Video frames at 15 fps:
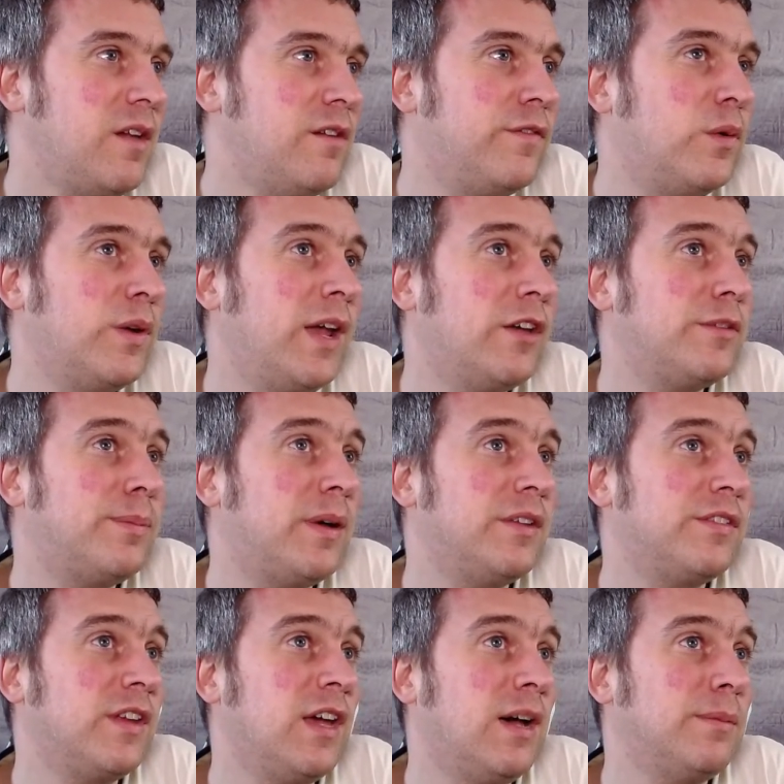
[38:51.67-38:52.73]
Cornell's
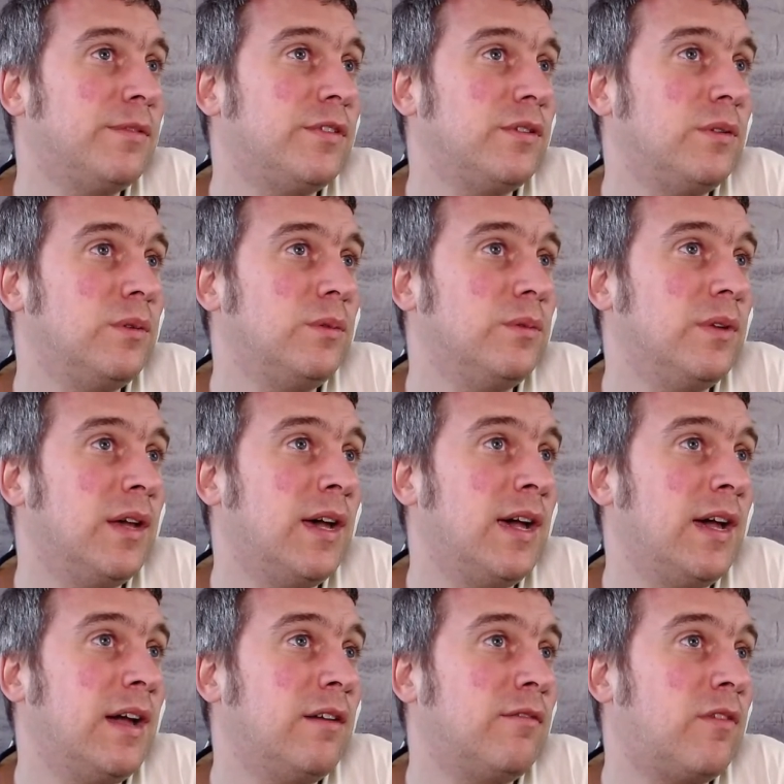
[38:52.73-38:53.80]
passing it up to
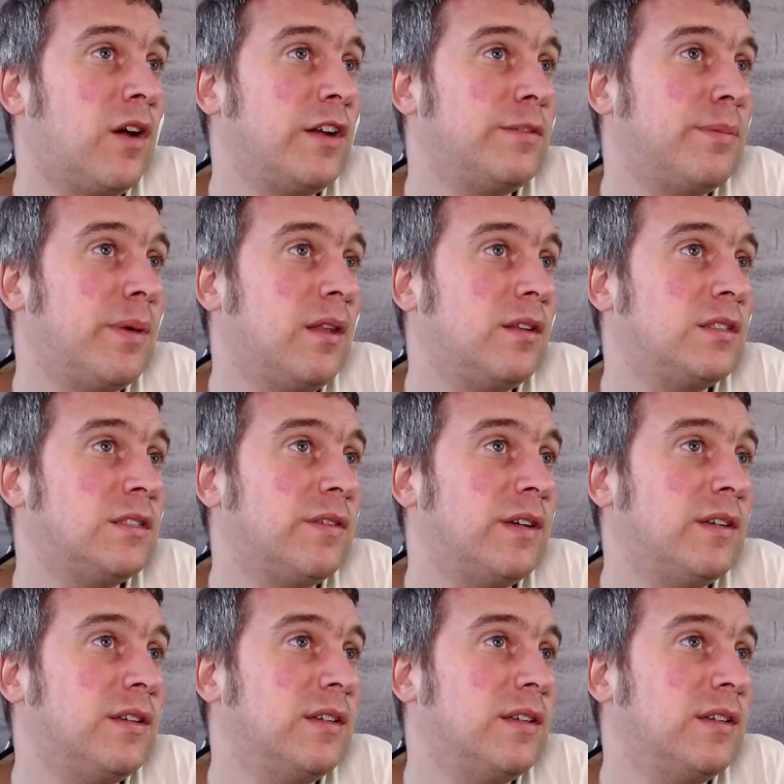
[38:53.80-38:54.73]
Rice by the looks of it.